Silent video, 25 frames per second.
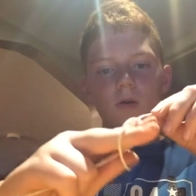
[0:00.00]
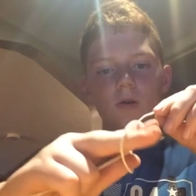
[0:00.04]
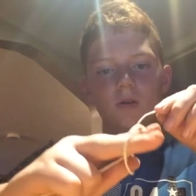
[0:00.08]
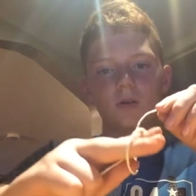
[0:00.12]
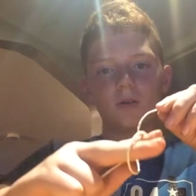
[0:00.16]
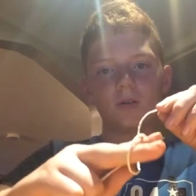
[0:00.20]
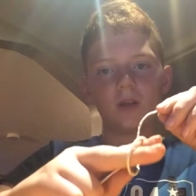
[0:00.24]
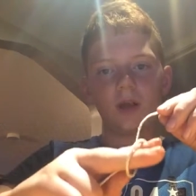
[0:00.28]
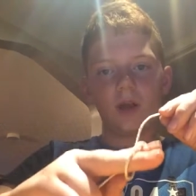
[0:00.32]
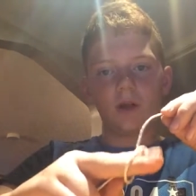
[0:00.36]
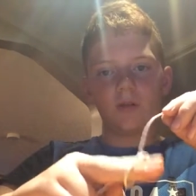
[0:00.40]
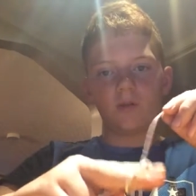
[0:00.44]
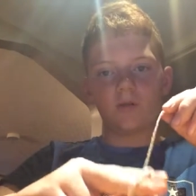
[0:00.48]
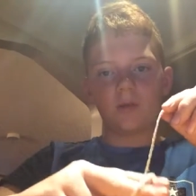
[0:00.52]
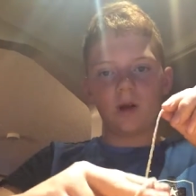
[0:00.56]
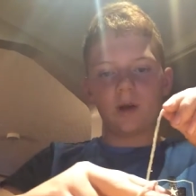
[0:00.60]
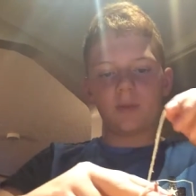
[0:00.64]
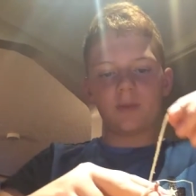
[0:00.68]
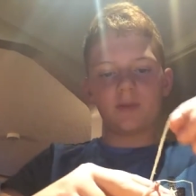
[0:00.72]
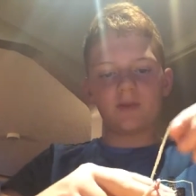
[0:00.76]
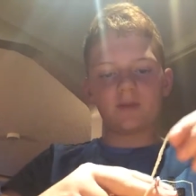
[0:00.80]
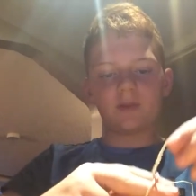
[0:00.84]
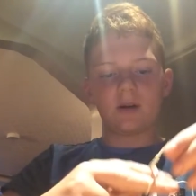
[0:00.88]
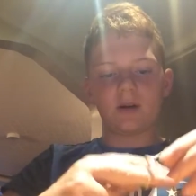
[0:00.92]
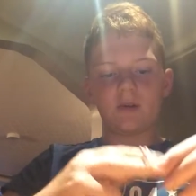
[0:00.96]
So
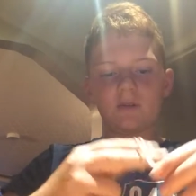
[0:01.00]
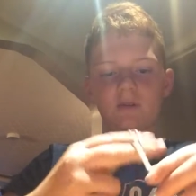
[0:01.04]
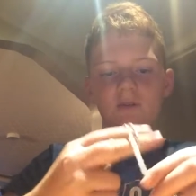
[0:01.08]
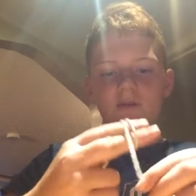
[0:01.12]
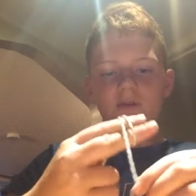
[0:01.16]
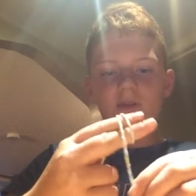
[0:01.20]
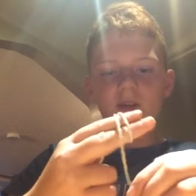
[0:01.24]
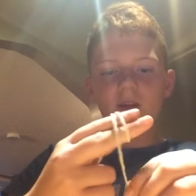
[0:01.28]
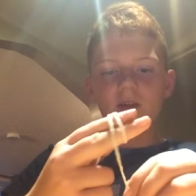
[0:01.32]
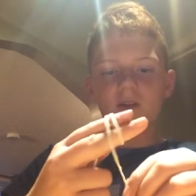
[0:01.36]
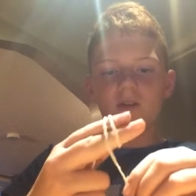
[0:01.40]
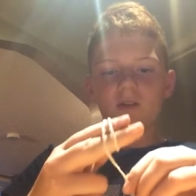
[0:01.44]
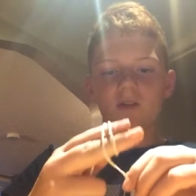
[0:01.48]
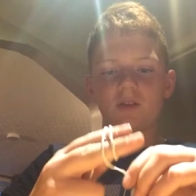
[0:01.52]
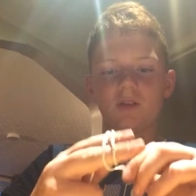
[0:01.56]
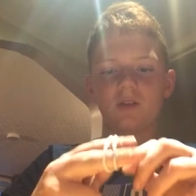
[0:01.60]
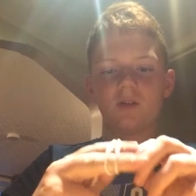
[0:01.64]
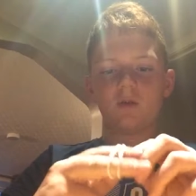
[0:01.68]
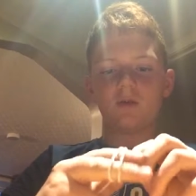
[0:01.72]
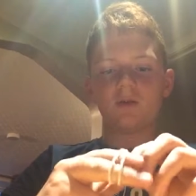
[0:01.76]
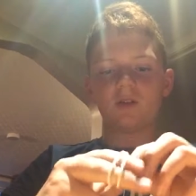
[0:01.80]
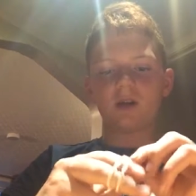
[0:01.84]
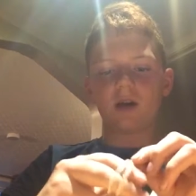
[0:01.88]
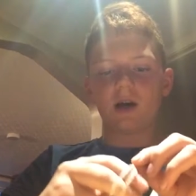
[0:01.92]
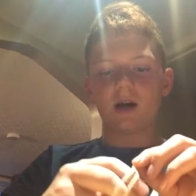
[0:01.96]
wrap it round your fingers
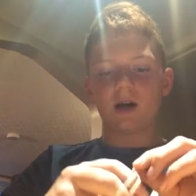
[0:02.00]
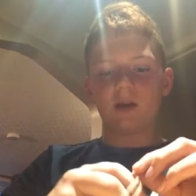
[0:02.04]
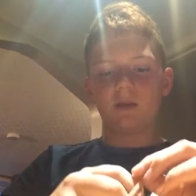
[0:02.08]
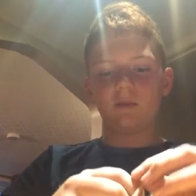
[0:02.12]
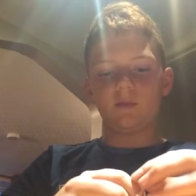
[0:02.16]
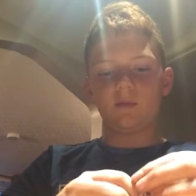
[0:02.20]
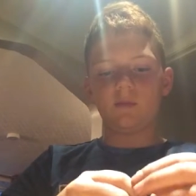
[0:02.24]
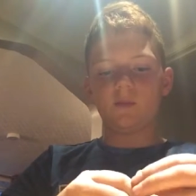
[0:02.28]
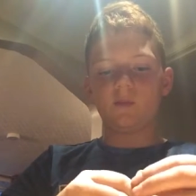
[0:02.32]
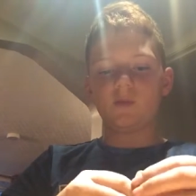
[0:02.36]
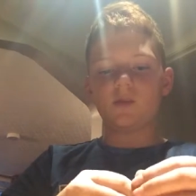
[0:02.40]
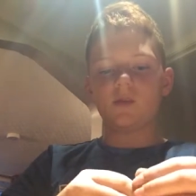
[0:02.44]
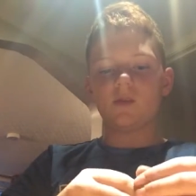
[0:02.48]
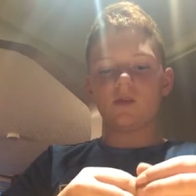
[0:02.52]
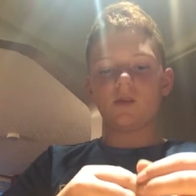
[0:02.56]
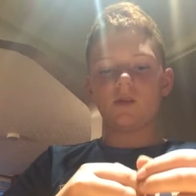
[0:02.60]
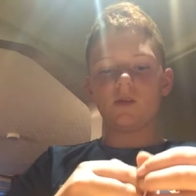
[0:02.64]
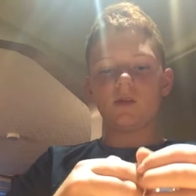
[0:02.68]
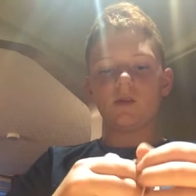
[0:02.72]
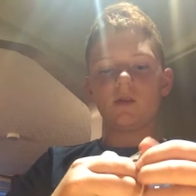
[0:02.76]
two times.